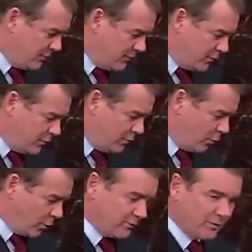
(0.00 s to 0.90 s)
I've
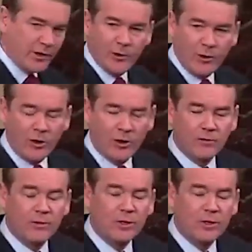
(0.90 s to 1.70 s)
worked very hard